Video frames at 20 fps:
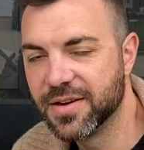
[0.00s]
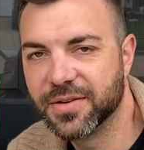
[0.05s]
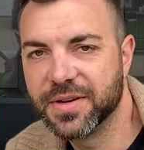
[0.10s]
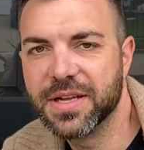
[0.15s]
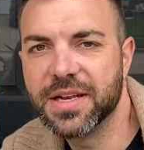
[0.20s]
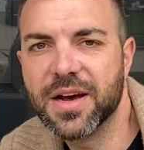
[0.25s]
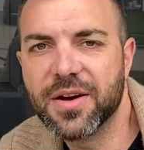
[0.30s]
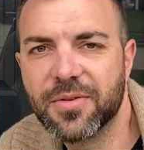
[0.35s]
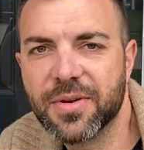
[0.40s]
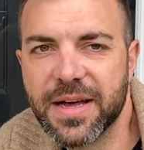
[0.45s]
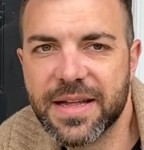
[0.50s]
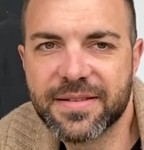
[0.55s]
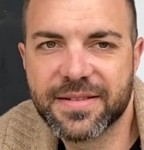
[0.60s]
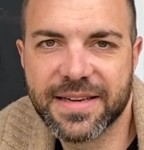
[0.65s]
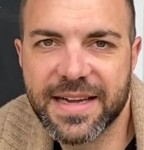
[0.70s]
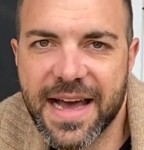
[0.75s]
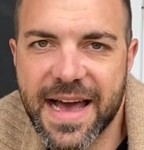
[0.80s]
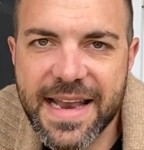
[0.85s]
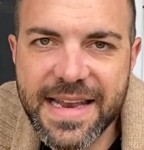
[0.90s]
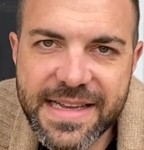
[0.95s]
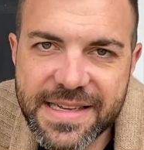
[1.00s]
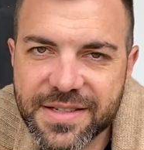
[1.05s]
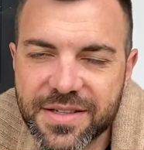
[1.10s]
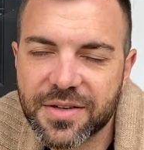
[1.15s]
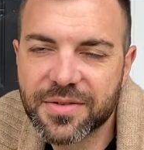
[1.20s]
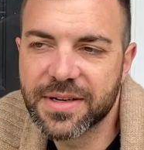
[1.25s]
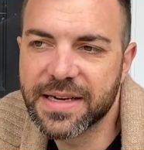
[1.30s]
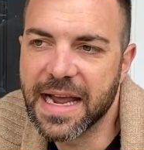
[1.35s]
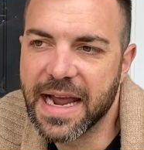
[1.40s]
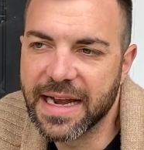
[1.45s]
Well, you know what? God is
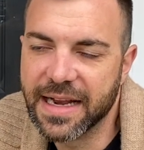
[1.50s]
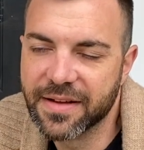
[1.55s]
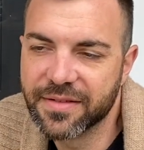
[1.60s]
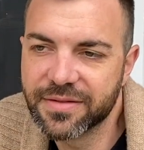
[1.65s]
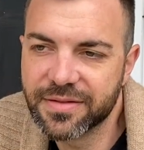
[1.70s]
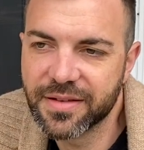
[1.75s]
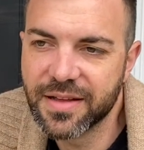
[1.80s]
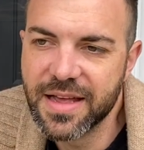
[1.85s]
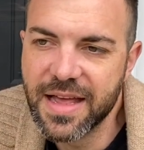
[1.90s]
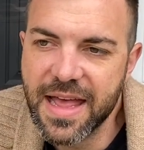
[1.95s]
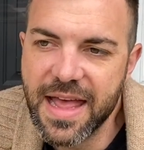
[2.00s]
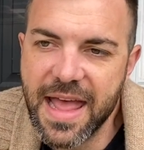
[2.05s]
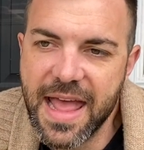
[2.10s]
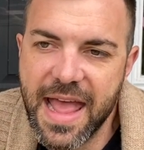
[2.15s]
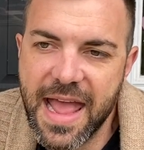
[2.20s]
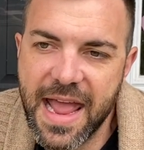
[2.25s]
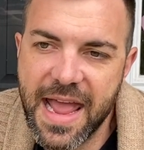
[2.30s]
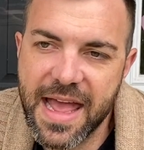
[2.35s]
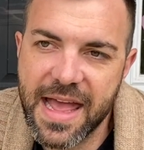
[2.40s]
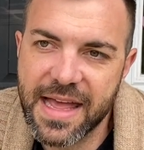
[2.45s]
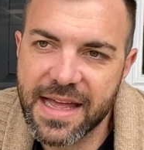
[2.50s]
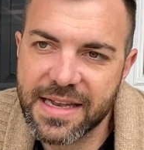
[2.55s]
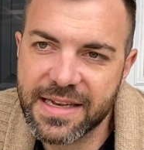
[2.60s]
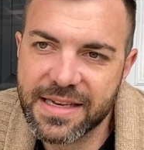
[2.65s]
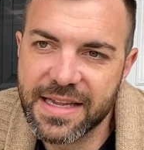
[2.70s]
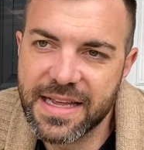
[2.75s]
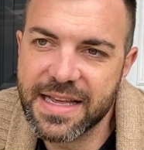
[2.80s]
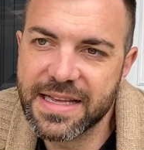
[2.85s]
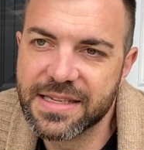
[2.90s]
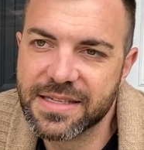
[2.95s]
creative.
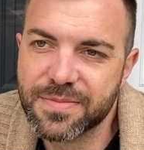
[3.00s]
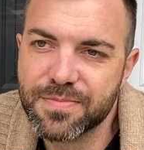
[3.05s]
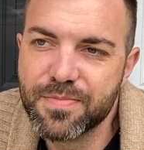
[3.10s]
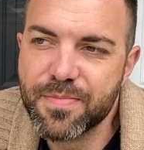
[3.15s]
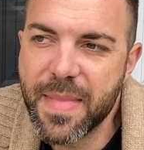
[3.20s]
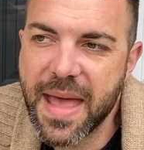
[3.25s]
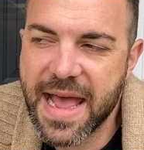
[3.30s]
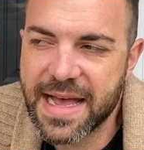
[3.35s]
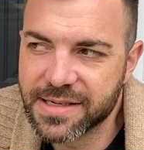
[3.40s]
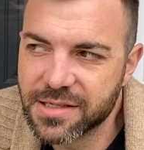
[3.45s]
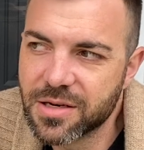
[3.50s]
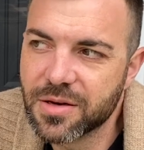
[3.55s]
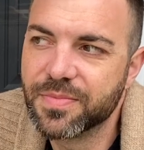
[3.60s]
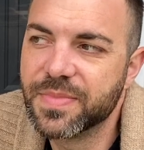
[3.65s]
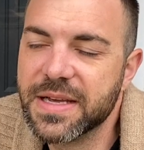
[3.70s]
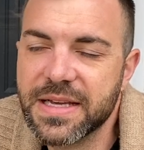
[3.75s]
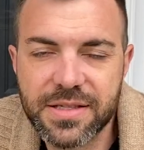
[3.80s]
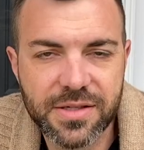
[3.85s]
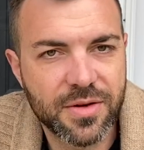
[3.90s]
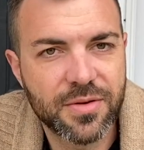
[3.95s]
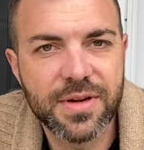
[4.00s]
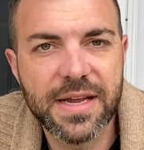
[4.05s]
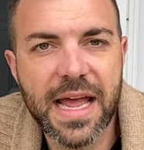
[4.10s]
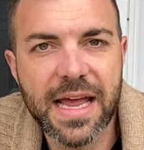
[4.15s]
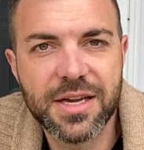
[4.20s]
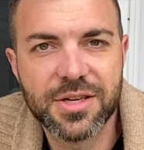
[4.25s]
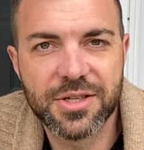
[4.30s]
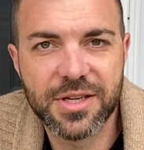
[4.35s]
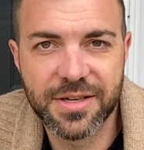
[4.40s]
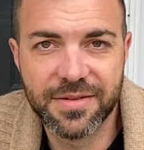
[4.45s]
And his masterpiece
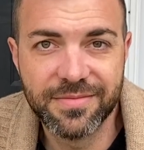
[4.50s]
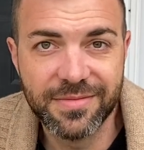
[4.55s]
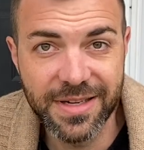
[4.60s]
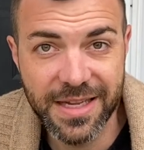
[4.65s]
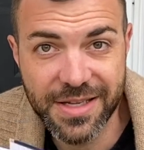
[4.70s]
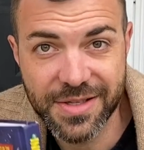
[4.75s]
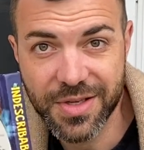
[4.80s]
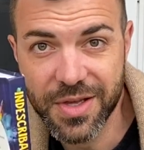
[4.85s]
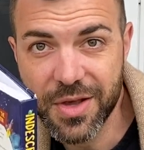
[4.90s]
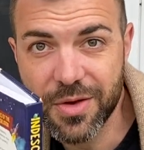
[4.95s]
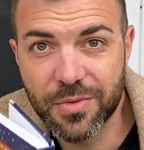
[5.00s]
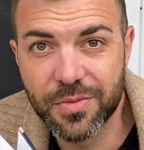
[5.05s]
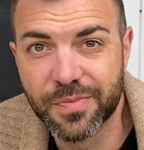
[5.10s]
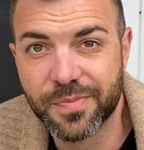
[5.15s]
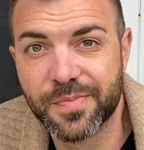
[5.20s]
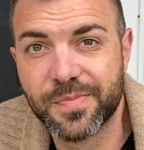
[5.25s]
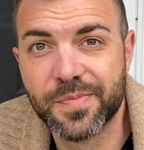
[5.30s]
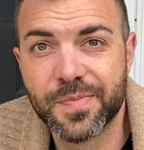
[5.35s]
creation is you.